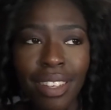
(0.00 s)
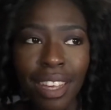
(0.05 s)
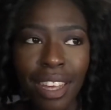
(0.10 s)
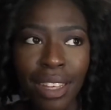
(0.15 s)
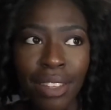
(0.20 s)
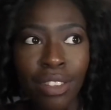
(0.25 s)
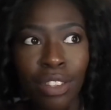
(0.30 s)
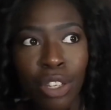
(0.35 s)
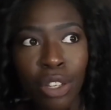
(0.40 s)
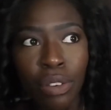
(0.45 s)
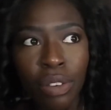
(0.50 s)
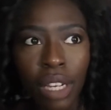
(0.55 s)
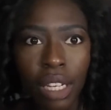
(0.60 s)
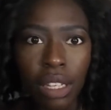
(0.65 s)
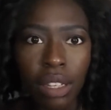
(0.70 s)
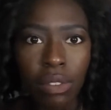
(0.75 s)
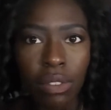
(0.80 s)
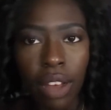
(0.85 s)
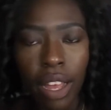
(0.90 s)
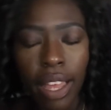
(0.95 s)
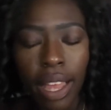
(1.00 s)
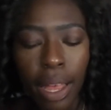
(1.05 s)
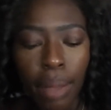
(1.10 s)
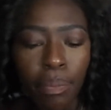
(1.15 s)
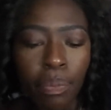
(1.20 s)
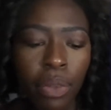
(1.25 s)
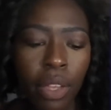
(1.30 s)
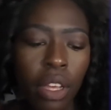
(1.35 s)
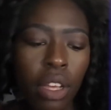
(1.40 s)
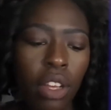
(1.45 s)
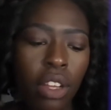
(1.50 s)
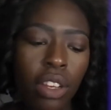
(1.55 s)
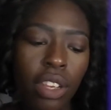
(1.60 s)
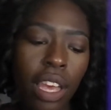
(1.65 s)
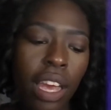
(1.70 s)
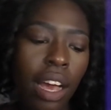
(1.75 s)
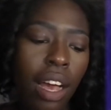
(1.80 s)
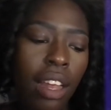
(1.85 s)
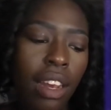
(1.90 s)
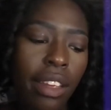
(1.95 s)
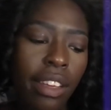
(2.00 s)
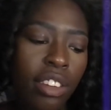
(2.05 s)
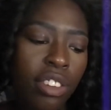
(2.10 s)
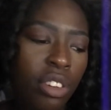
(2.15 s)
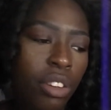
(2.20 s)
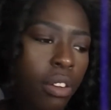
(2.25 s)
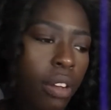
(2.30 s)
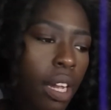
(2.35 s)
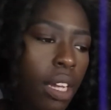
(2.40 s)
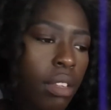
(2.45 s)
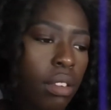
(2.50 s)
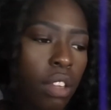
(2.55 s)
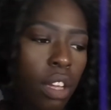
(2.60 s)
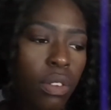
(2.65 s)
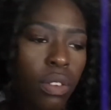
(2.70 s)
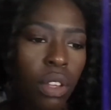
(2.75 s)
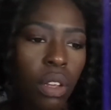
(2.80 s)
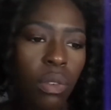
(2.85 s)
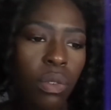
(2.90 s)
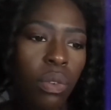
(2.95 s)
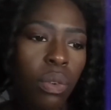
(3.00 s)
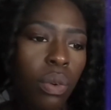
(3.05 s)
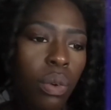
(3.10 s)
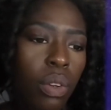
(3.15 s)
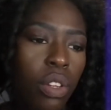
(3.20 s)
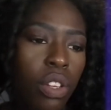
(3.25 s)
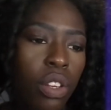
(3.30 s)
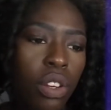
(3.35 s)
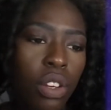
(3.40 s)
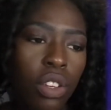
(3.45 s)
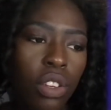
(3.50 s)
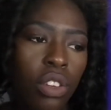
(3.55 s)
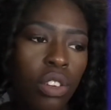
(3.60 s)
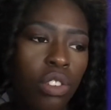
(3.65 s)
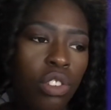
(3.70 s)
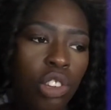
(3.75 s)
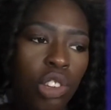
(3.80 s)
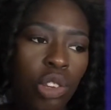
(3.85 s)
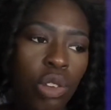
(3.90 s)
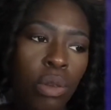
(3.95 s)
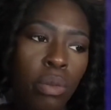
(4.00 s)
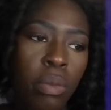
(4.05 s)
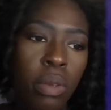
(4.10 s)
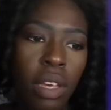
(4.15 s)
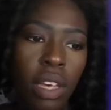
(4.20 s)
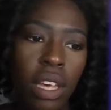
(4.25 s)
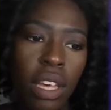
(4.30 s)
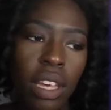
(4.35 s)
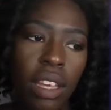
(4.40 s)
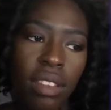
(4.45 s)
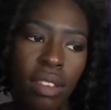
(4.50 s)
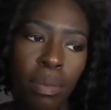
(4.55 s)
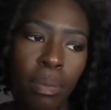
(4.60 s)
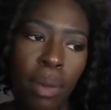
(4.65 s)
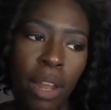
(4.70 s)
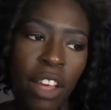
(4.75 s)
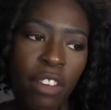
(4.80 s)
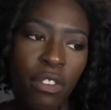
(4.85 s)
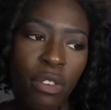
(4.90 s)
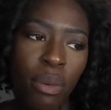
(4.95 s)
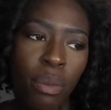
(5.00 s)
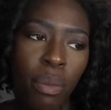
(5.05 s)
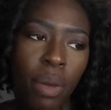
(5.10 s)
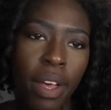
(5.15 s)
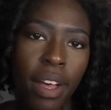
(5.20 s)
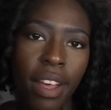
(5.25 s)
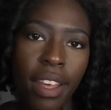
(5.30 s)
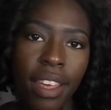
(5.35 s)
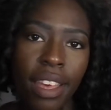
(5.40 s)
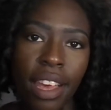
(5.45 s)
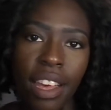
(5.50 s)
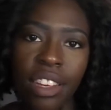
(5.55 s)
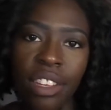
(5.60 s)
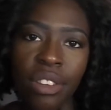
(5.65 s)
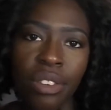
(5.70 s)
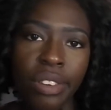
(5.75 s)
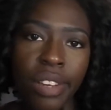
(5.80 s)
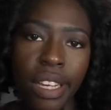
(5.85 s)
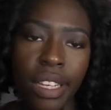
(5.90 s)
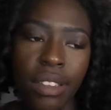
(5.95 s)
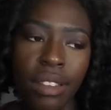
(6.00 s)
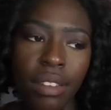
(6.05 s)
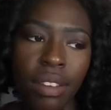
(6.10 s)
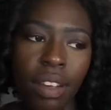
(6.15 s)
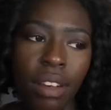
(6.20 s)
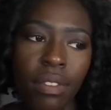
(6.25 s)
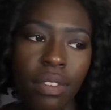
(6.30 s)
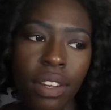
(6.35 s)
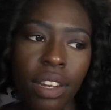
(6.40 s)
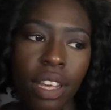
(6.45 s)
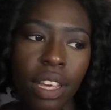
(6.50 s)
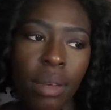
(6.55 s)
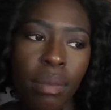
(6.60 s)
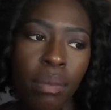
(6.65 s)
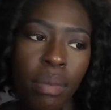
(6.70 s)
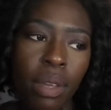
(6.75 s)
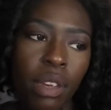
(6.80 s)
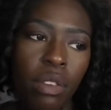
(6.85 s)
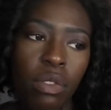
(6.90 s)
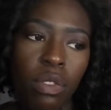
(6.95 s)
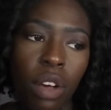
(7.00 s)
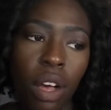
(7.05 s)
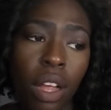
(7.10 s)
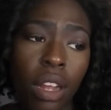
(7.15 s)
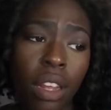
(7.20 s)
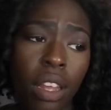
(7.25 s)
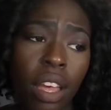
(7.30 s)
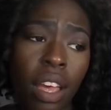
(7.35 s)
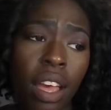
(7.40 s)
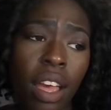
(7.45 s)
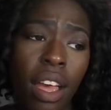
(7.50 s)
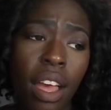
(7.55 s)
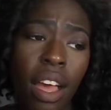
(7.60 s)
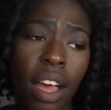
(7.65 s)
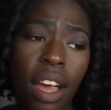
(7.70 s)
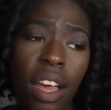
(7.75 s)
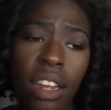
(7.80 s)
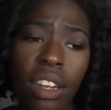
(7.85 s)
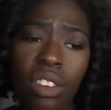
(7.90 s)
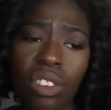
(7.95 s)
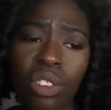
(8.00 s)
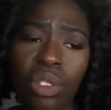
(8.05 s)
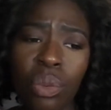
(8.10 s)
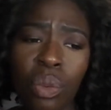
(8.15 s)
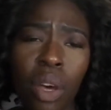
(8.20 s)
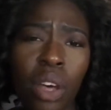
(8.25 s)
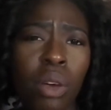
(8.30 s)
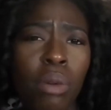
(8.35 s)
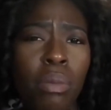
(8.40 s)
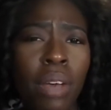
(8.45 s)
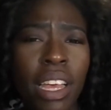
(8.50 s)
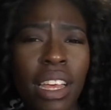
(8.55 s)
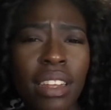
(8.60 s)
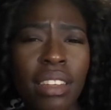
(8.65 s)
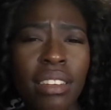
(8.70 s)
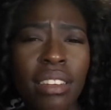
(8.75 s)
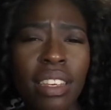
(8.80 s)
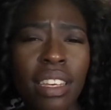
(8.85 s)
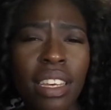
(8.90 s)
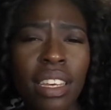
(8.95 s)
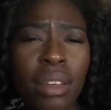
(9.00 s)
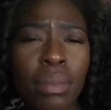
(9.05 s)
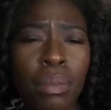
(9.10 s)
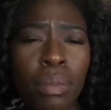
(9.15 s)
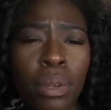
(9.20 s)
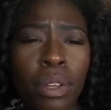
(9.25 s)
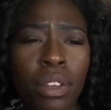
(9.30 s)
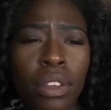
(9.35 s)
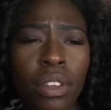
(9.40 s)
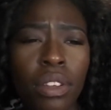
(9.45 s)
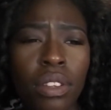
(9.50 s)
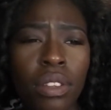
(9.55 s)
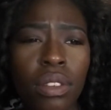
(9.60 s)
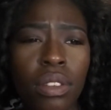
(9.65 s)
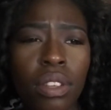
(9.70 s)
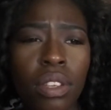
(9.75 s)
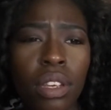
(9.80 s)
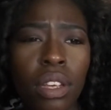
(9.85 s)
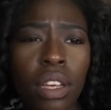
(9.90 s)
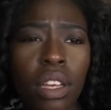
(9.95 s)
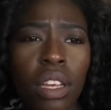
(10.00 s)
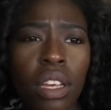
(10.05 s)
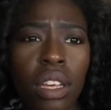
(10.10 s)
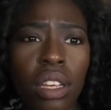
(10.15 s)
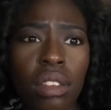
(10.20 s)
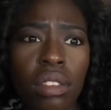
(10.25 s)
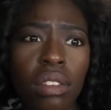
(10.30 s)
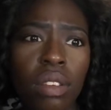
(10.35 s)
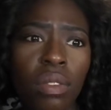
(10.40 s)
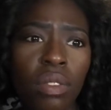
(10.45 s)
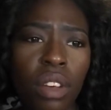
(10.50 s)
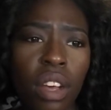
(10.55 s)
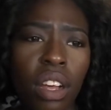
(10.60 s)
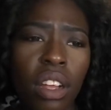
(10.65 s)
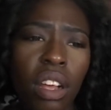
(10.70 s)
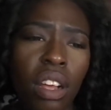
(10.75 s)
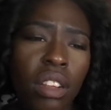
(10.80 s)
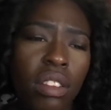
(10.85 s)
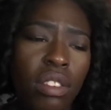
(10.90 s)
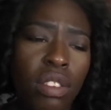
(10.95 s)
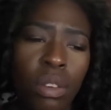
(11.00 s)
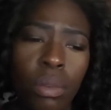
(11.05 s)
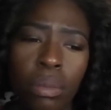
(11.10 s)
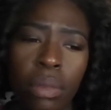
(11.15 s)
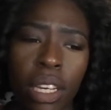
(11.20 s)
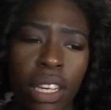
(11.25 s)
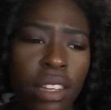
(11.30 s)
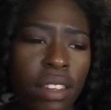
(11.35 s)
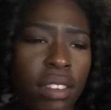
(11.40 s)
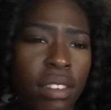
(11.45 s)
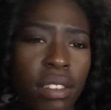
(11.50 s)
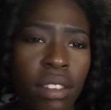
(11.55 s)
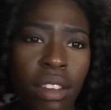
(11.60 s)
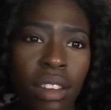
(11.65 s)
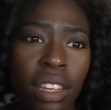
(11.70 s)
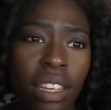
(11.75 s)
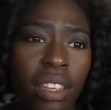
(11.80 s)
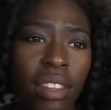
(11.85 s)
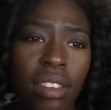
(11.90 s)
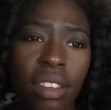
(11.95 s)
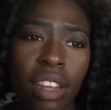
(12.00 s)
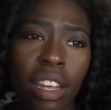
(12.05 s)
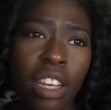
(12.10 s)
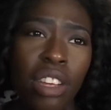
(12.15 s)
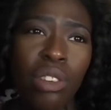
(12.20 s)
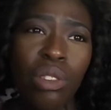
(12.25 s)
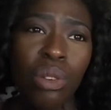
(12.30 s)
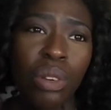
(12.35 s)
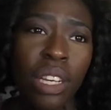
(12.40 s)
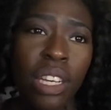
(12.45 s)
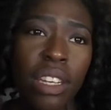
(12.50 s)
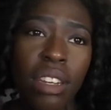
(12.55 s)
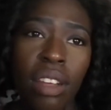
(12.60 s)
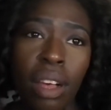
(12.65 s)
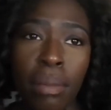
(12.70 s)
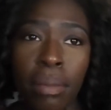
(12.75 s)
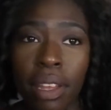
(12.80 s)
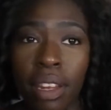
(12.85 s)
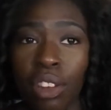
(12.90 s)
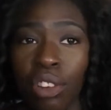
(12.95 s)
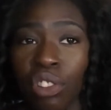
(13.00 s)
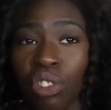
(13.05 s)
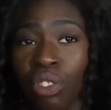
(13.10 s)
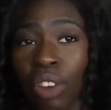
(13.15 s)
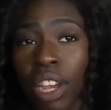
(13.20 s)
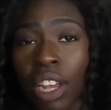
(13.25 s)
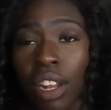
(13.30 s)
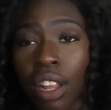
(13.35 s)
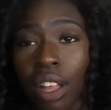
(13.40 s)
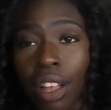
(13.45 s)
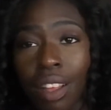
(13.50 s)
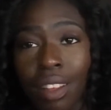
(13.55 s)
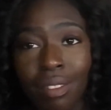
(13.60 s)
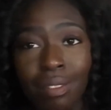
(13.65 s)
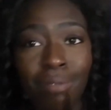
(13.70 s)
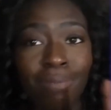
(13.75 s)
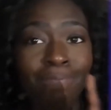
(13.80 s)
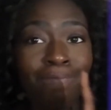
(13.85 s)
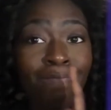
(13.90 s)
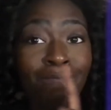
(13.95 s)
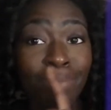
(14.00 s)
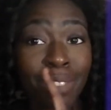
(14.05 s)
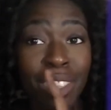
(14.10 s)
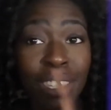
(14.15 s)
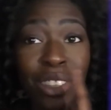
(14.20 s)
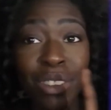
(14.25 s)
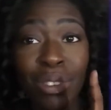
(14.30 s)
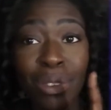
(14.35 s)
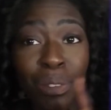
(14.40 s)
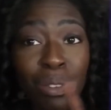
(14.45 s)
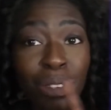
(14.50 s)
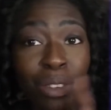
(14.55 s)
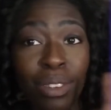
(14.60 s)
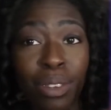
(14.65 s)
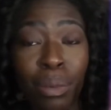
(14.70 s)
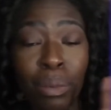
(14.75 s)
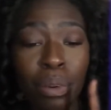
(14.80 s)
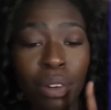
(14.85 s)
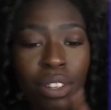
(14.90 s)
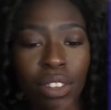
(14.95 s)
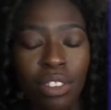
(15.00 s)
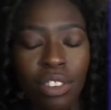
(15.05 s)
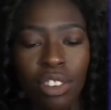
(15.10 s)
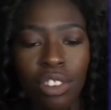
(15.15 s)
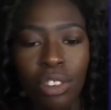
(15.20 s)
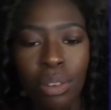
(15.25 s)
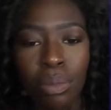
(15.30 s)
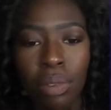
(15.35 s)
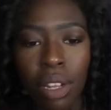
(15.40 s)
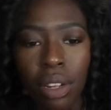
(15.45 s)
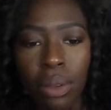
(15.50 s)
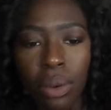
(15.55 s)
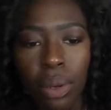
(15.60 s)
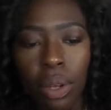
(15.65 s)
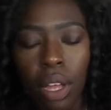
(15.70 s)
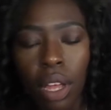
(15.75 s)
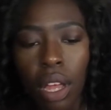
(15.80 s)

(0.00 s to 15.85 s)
As a creative I am. Yeah, I like to create stuff, so I thought, you know, YouTube is a platform where I can create stuff and I can be fun and just work on my editing, because it's something, I took media studies and I enjoyed, I made a trailer. It's also somewhere on this YouTube channel.